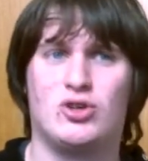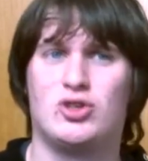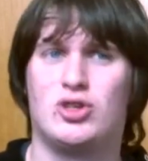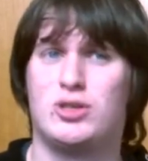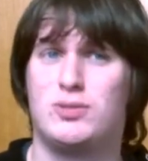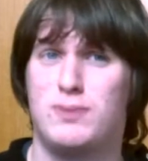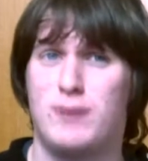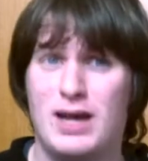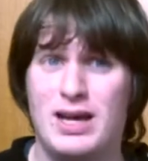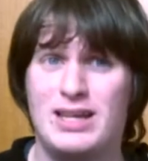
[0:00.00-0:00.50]
So
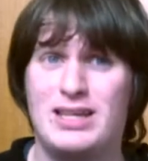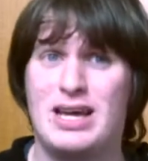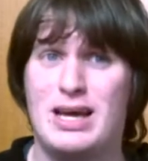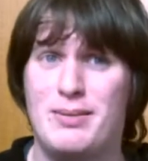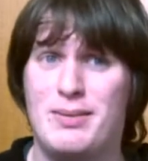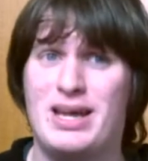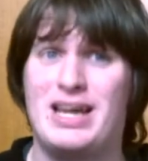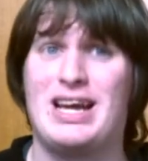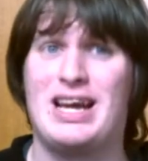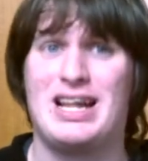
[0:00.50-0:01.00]
it's probably
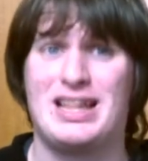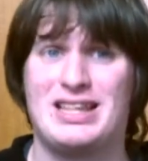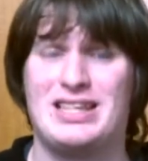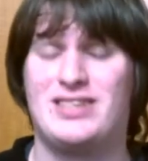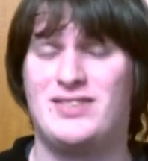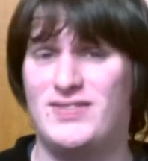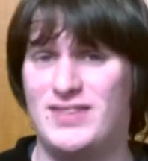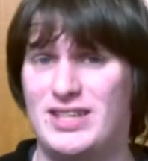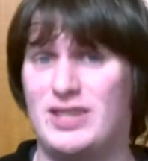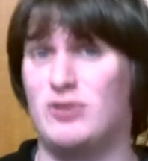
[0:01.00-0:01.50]
time I got
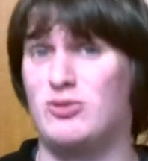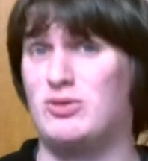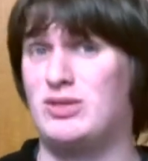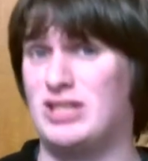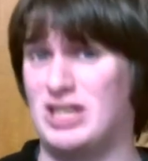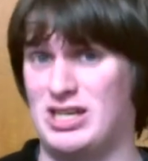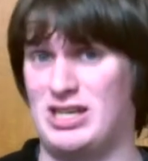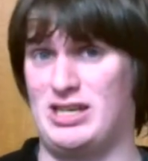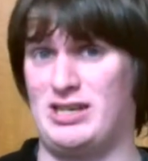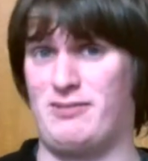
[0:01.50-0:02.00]
this video
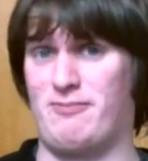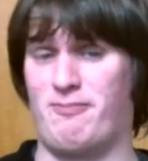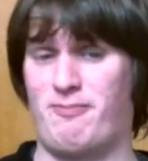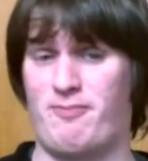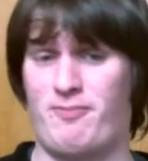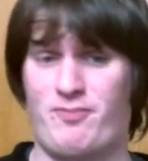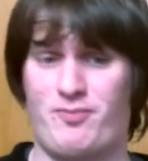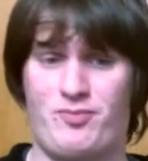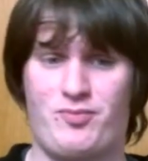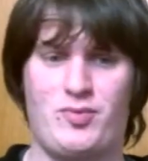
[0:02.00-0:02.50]
done.
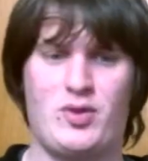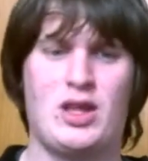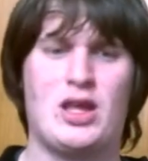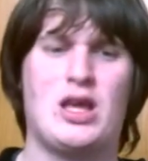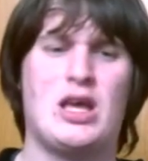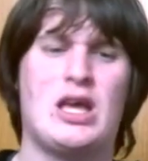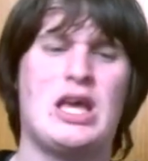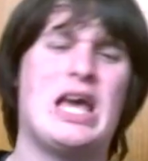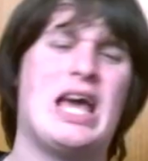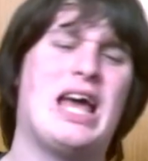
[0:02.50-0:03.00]

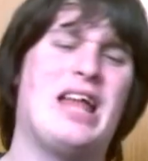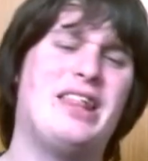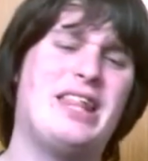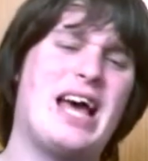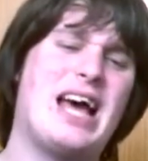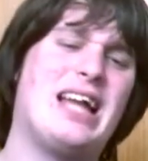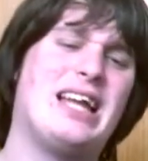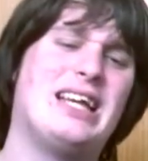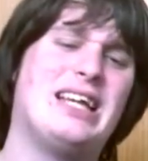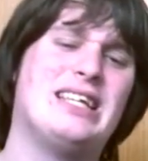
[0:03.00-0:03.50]
And
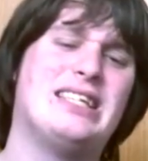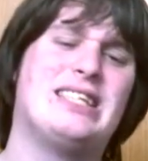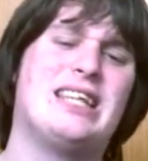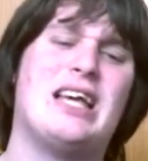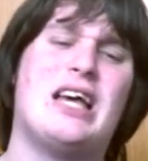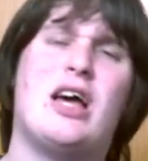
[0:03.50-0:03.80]
that is,